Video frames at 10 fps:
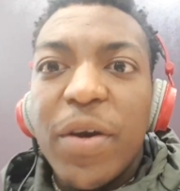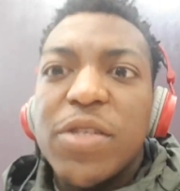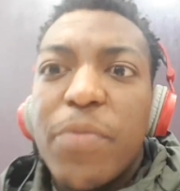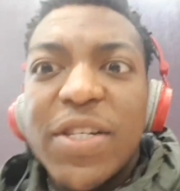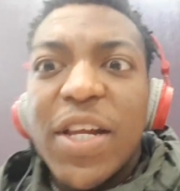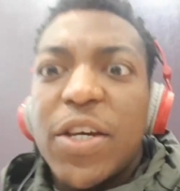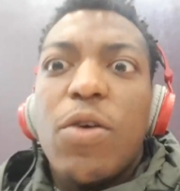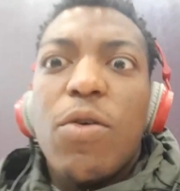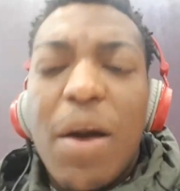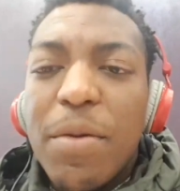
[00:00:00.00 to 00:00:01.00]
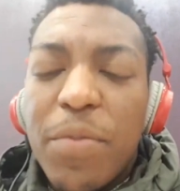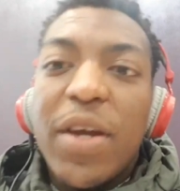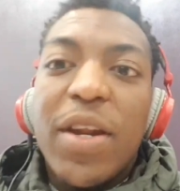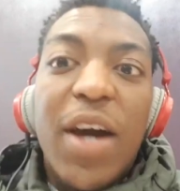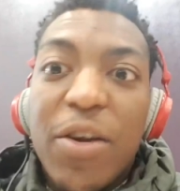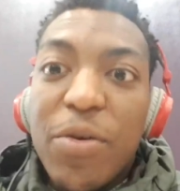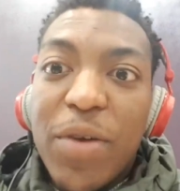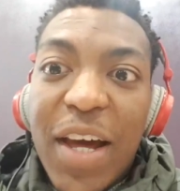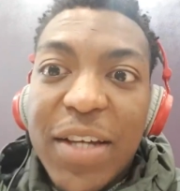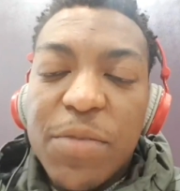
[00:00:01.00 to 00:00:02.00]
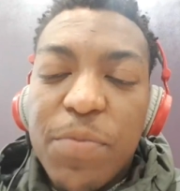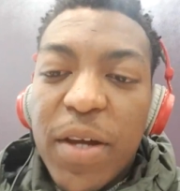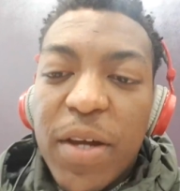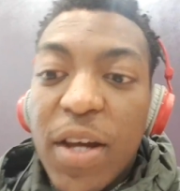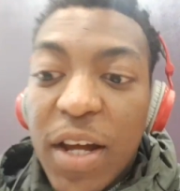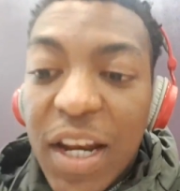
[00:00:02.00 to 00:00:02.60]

because your brain's like, yo, I'm in pain, I don't really like this pain,